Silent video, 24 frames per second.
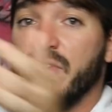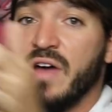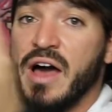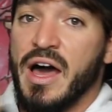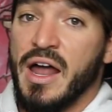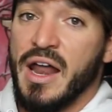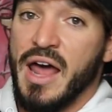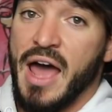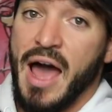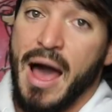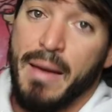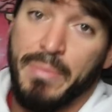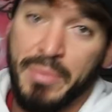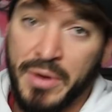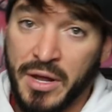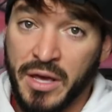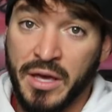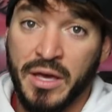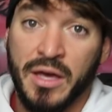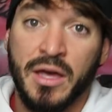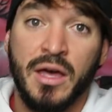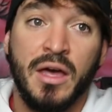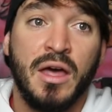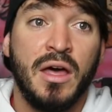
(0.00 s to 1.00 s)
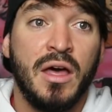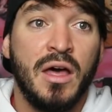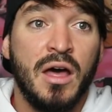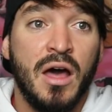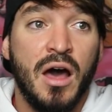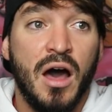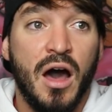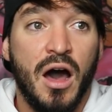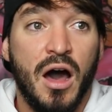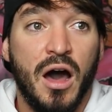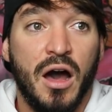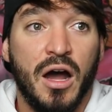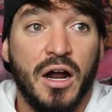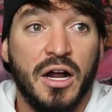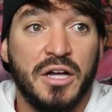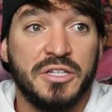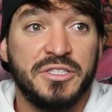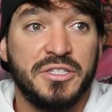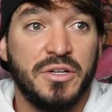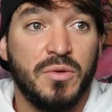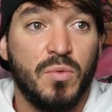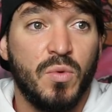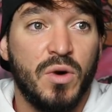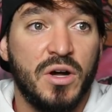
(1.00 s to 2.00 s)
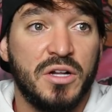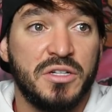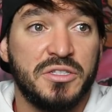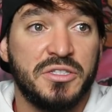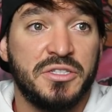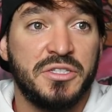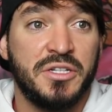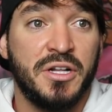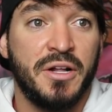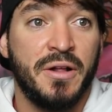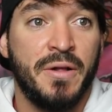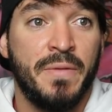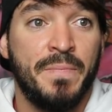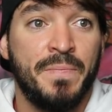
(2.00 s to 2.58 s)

that happening, because it was